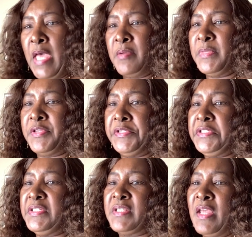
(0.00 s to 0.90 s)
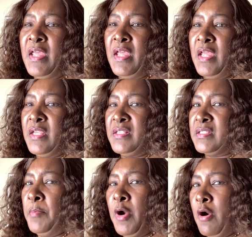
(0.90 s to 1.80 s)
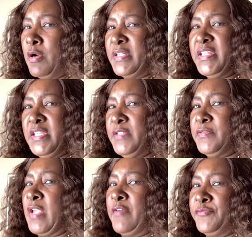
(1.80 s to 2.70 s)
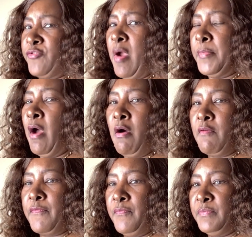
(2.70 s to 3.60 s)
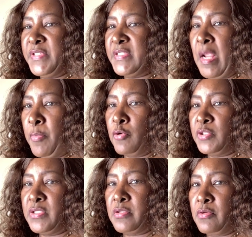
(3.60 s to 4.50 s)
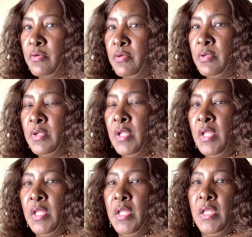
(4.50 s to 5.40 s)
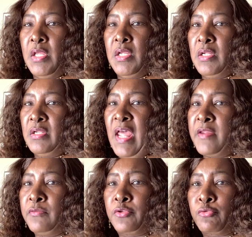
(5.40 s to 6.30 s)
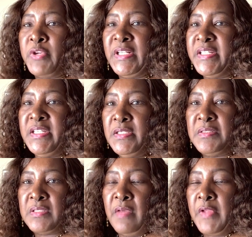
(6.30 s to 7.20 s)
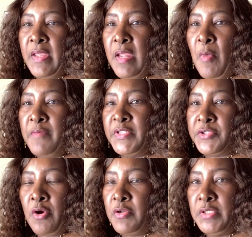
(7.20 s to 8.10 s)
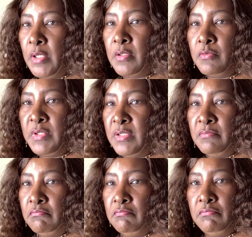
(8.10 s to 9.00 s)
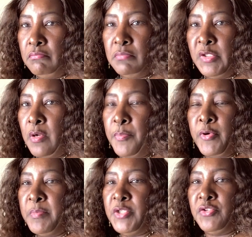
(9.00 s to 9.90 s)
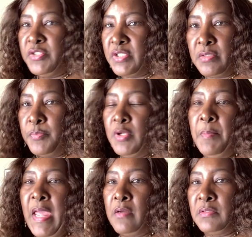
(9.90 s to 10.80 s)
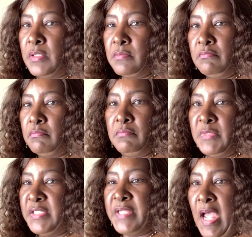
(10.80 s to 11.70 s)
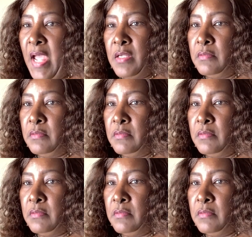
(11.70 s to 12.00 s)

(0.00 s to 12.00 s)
it because some of her leaves have dropped off since I purchased her. Like 3 leaves have came off. They turned yellow and, pretty much you can just pull them out. They died.